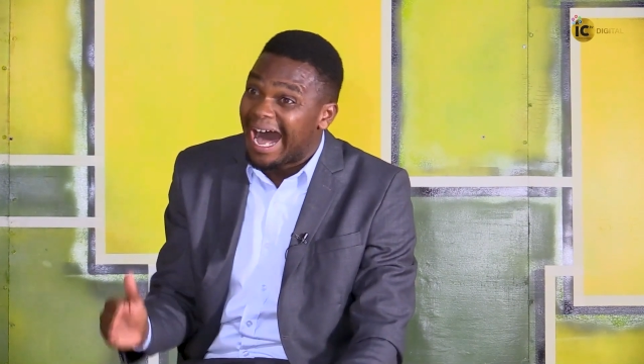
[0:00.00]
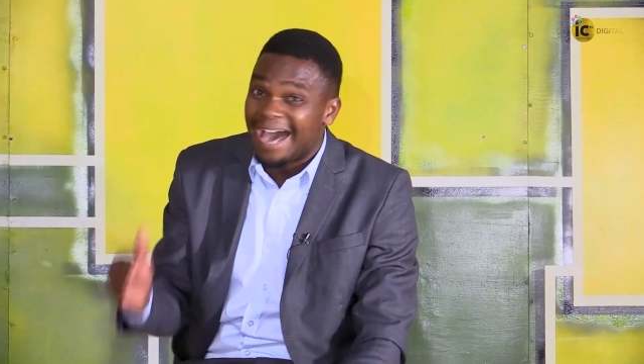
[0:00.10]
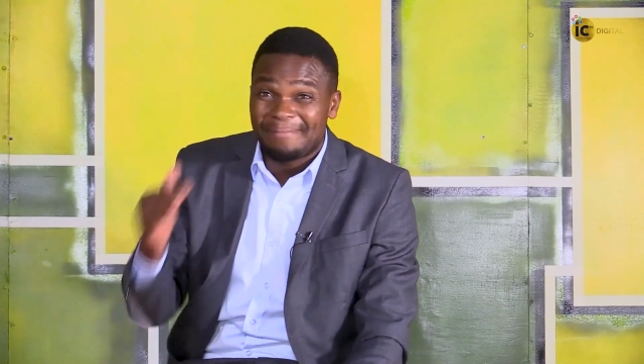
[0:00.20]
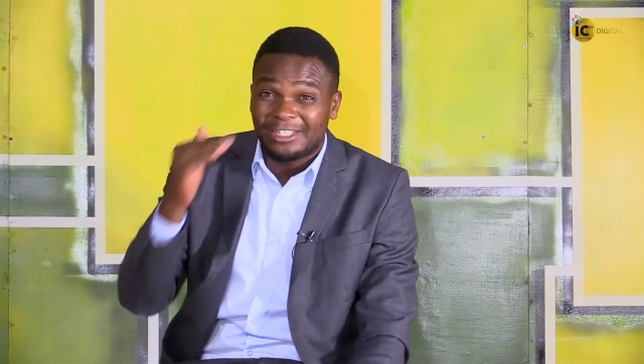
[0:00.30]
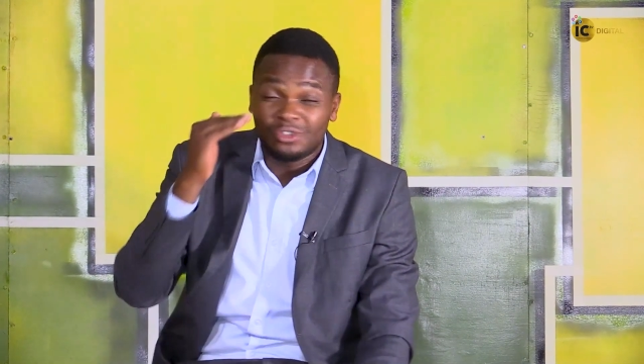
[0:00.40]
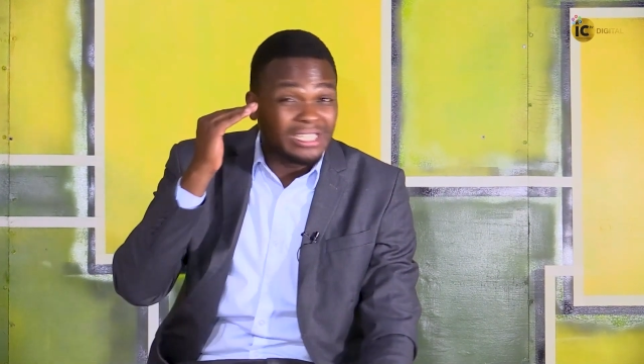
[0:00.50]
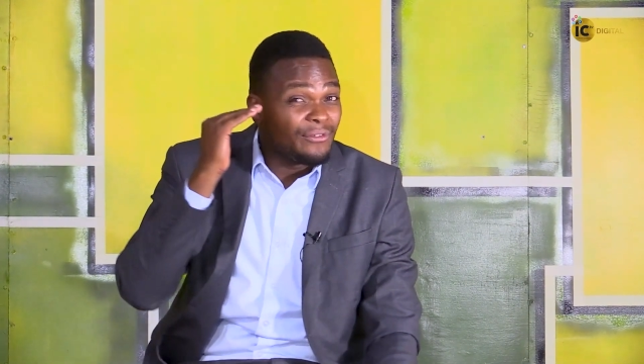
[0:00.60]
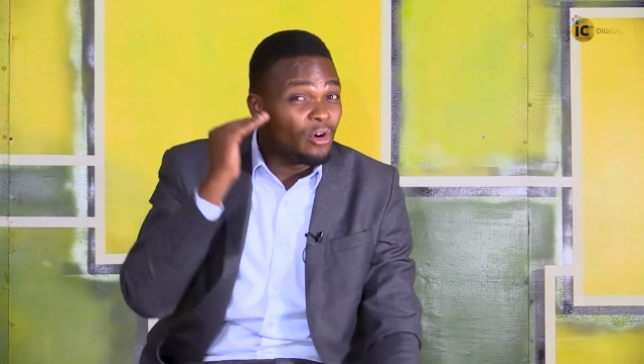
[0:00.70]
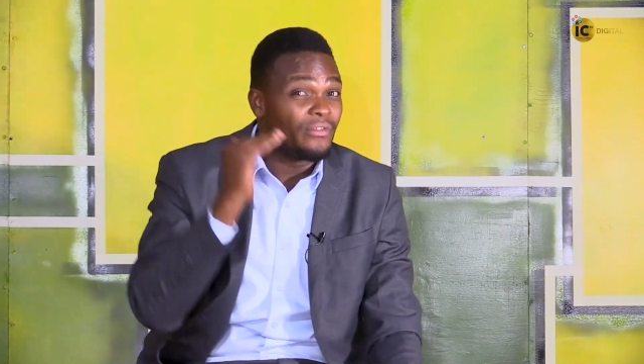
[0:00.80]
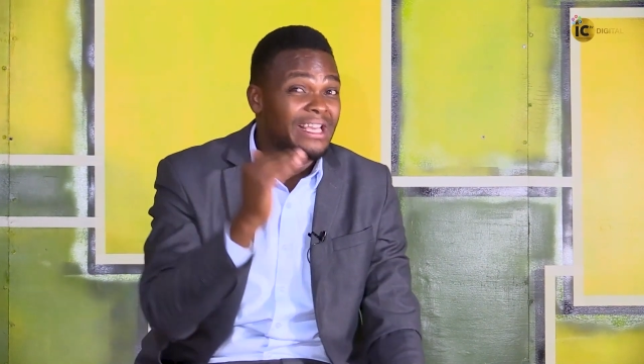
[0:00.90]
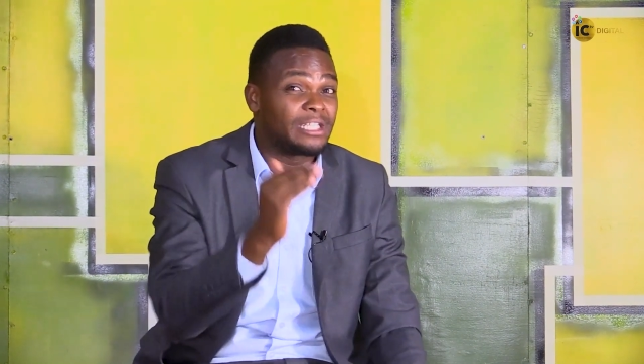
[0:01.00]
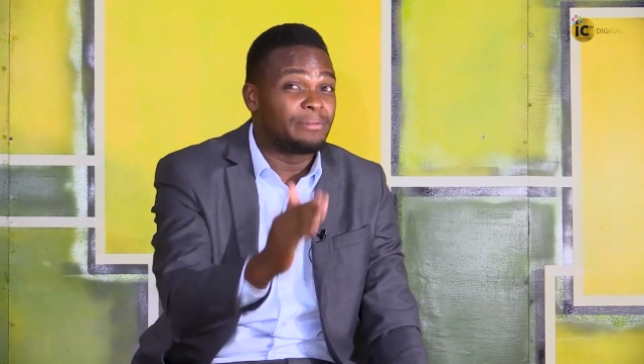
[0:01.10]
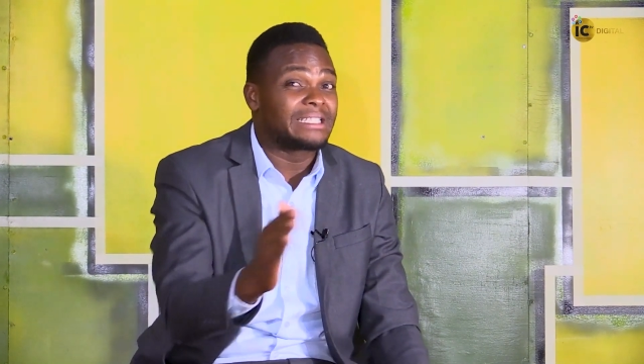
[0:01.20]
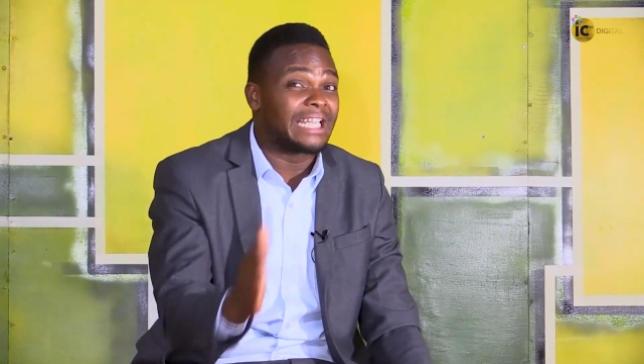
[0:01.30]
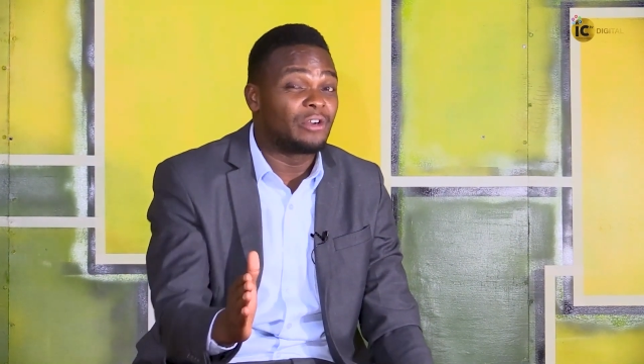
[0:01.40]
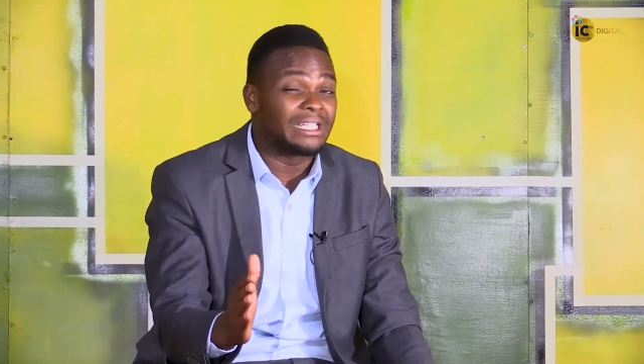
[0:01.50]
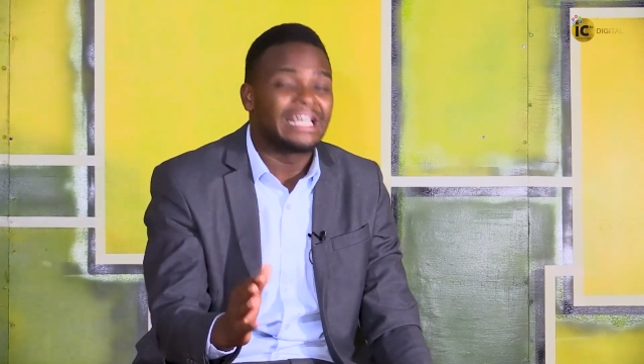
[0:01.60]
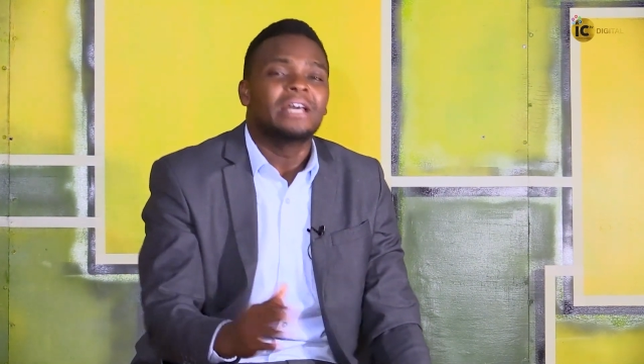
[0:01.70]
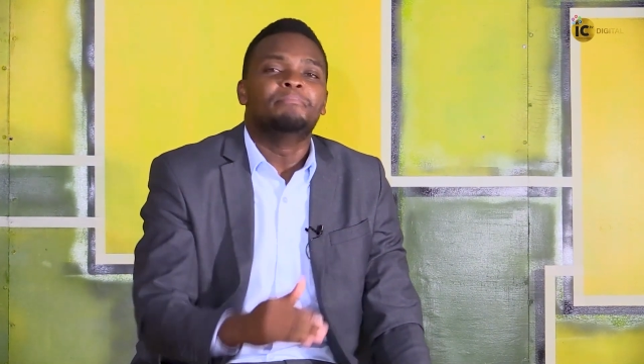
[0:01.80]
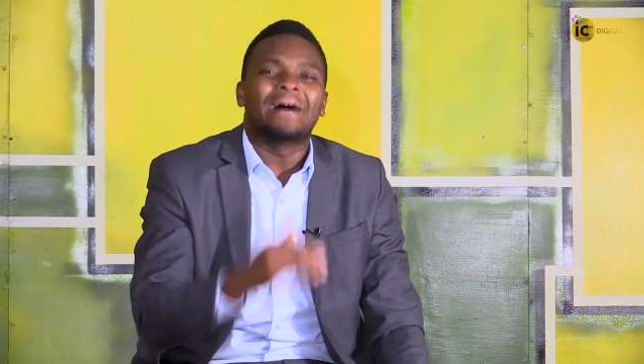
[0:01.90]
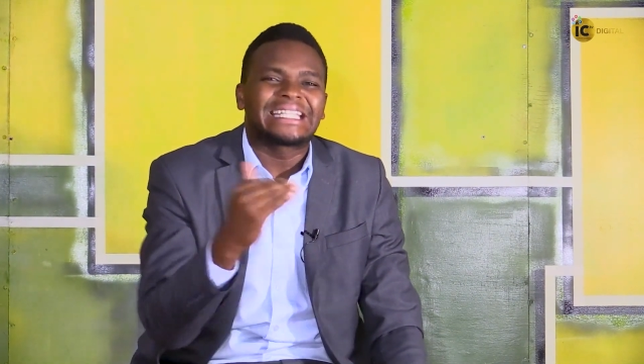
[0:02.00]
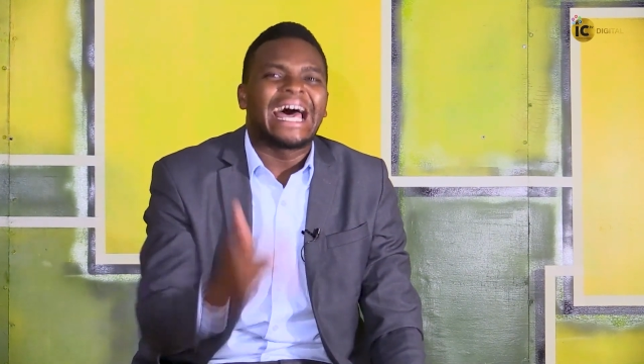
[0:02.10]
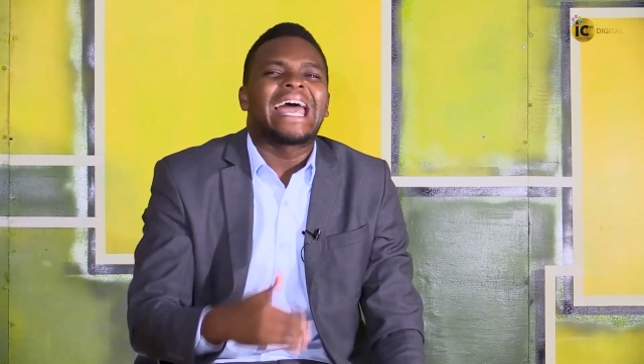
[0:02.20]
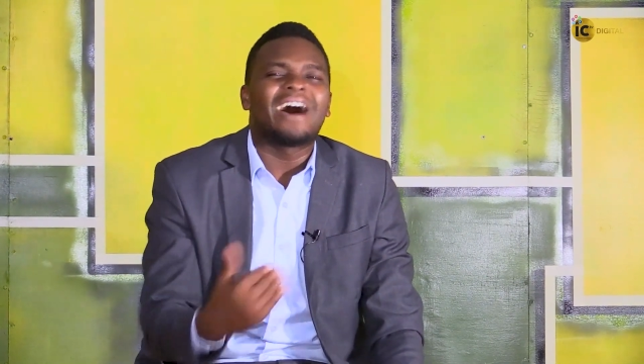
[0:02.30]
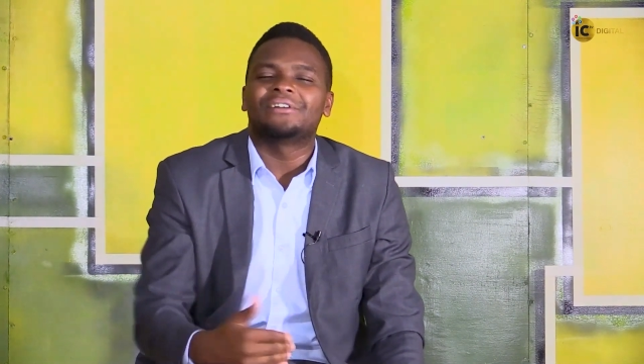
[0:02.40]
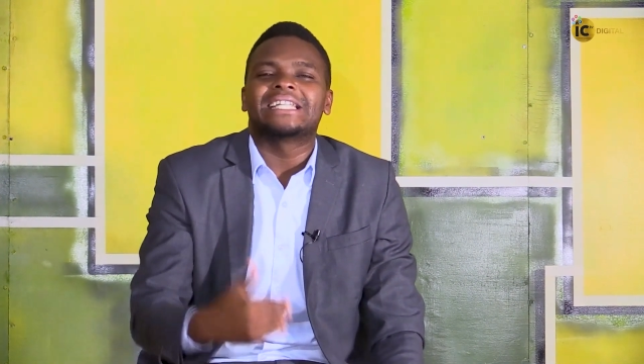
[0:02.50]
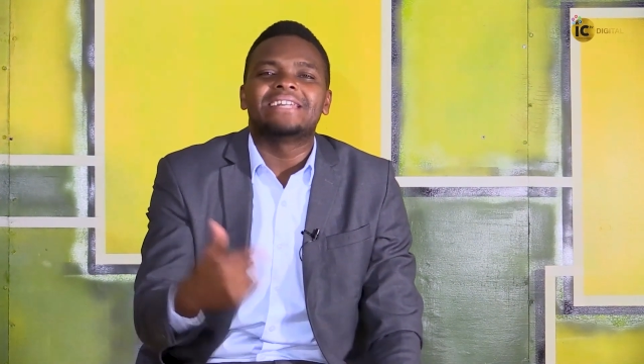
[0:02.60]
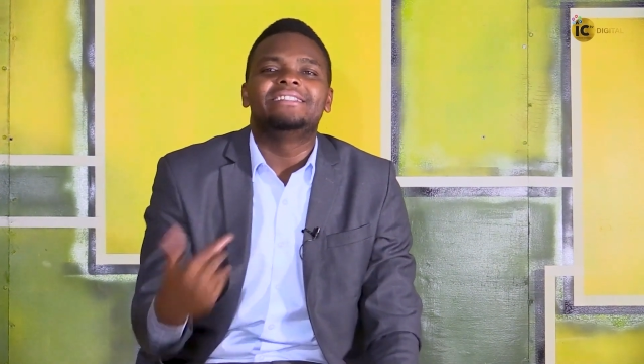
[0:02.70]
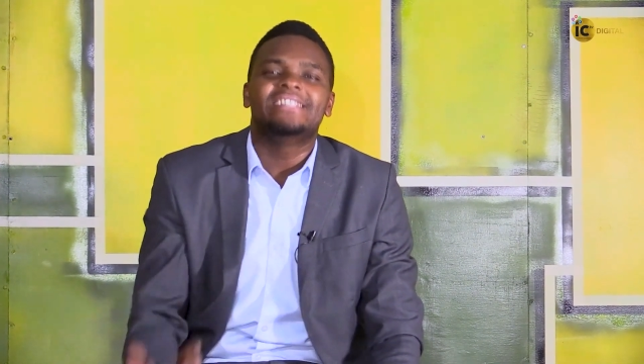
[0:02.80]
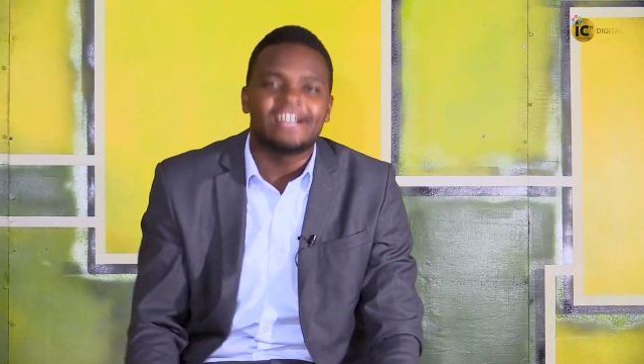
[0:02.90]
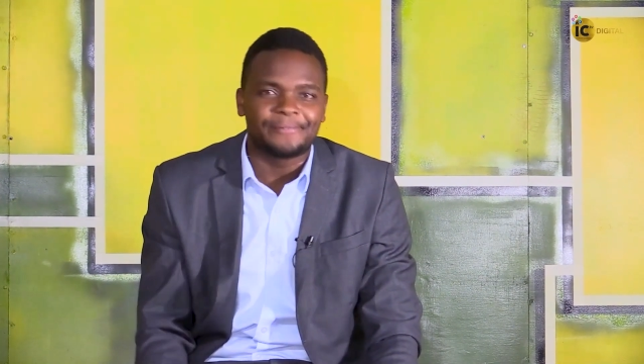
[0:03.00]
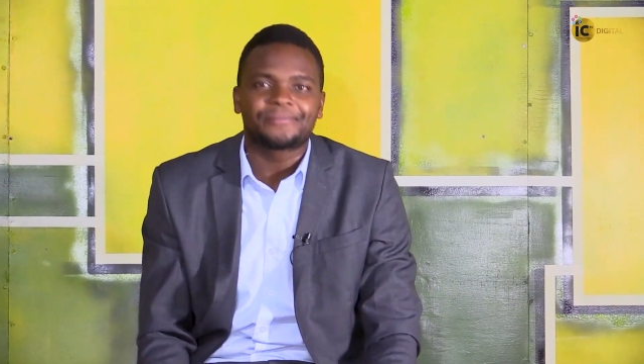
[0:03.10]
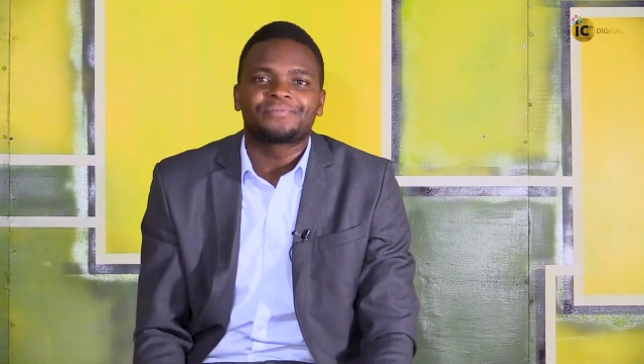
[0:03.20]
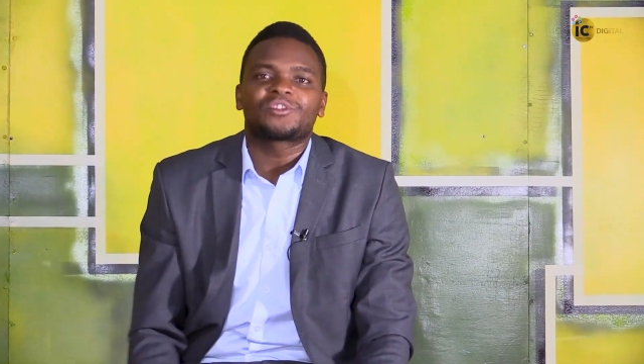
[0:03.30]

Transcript: I might not have all the experience around it, but I have an idea